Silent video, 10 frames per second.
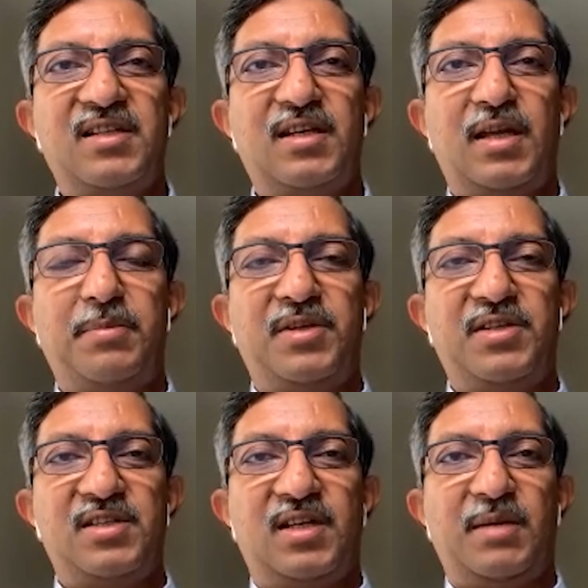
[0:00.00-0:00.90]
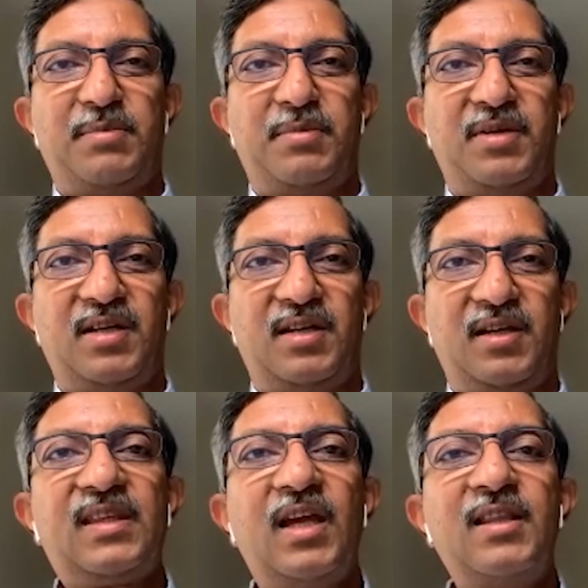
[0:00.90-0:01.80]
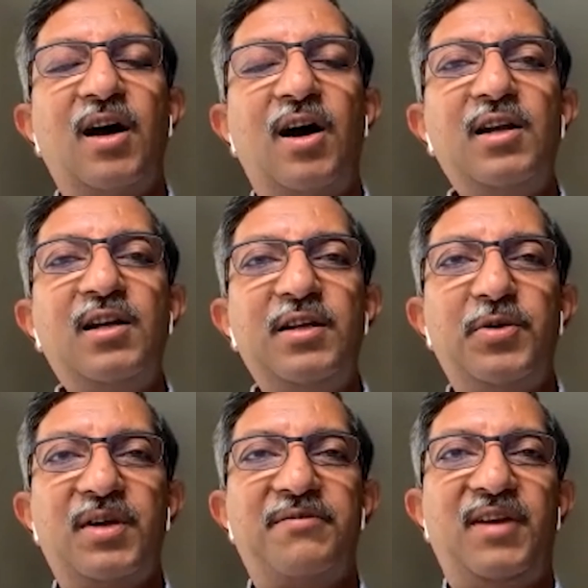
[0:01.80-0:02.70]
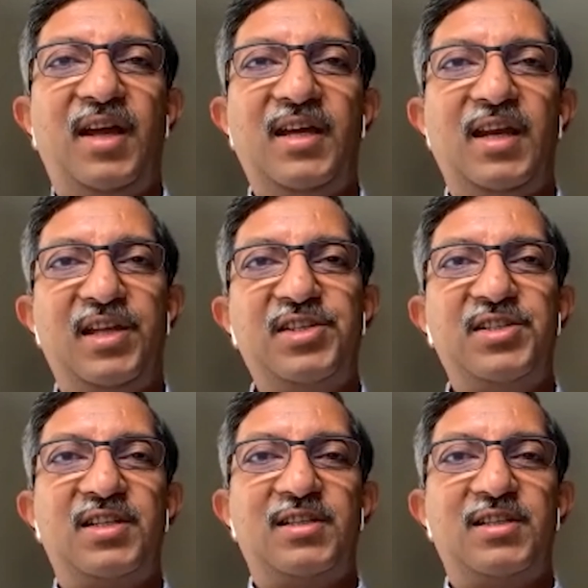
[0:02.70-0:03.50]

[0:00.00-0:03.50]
in temperature capability. And the hotter you can fly an engine,